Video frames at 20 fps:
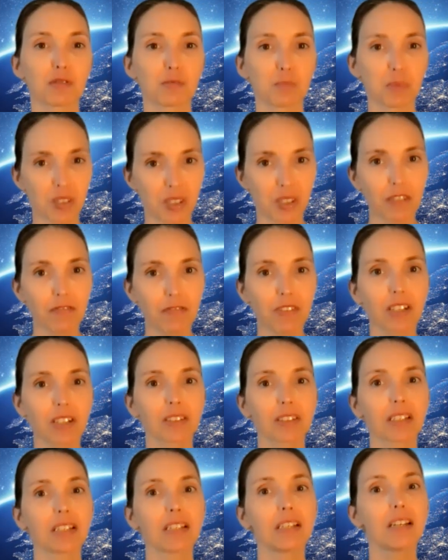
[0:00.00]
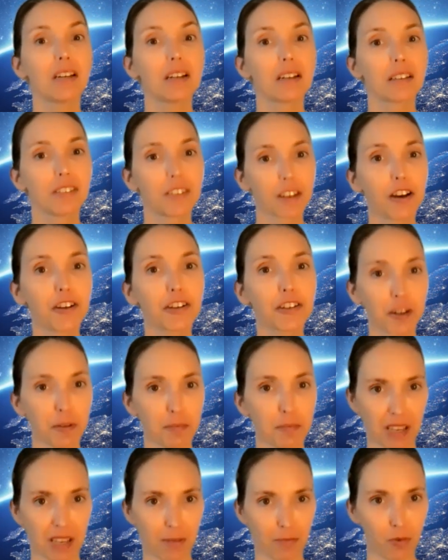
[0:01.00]
specifically
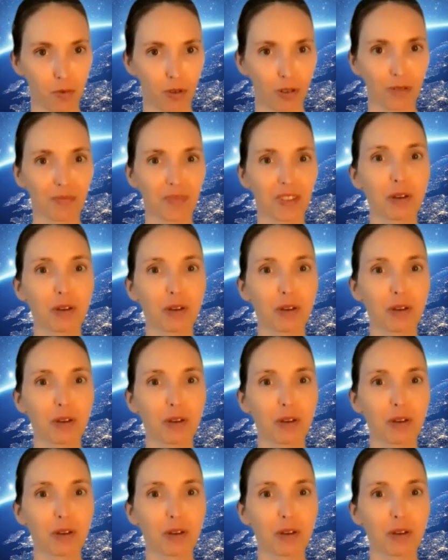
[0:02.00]
younger people.